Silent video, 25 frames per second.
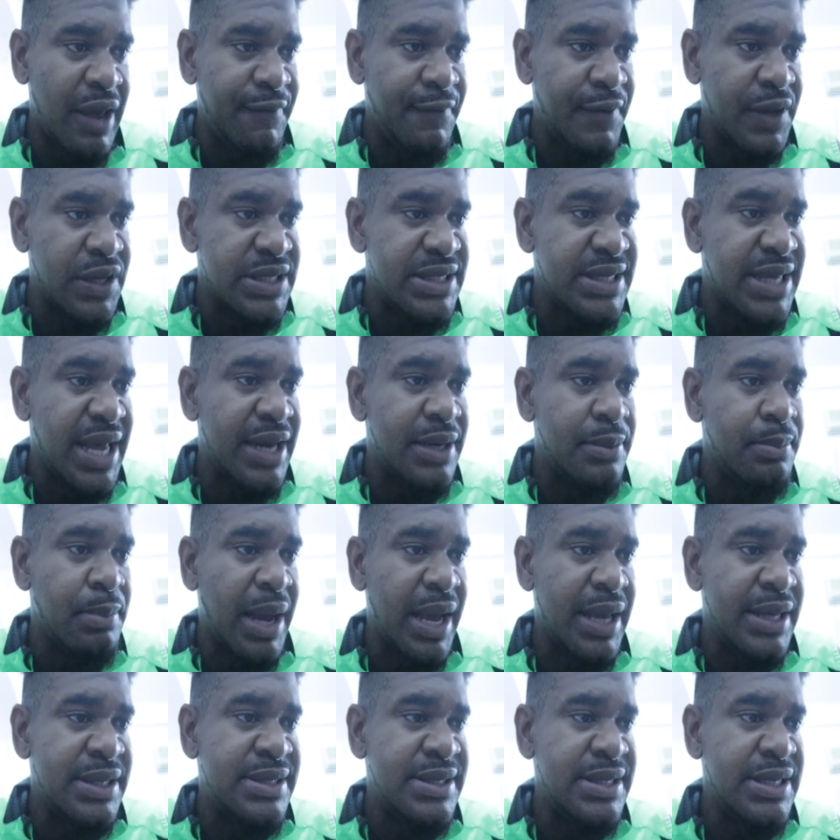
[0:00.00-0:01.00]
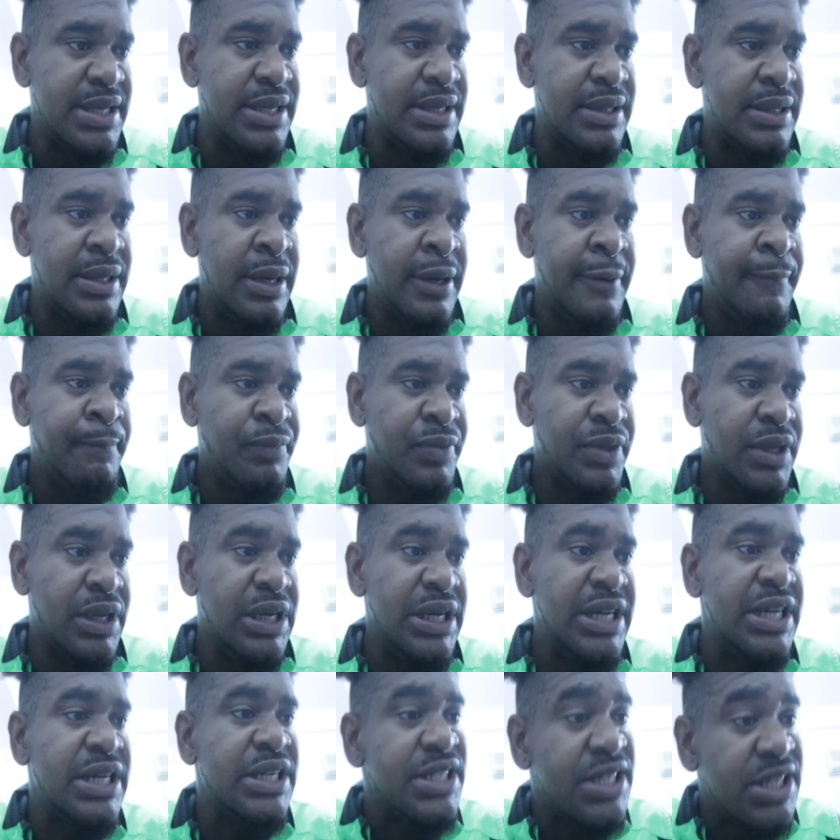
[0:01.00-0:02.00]
I felt saddened by seeing the
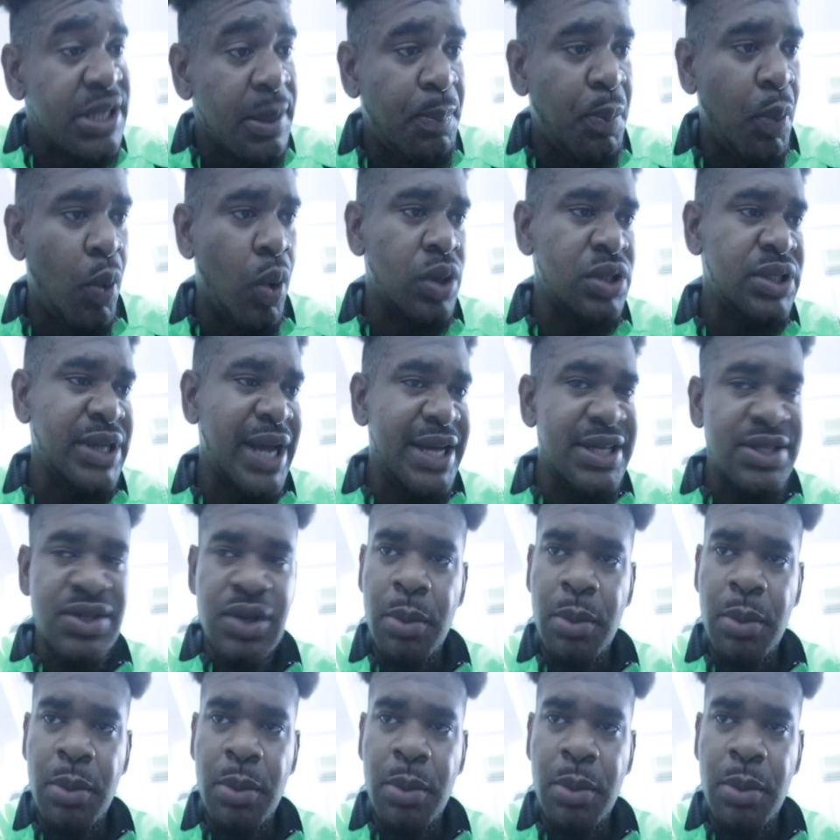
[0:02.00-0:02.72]
little support. I saw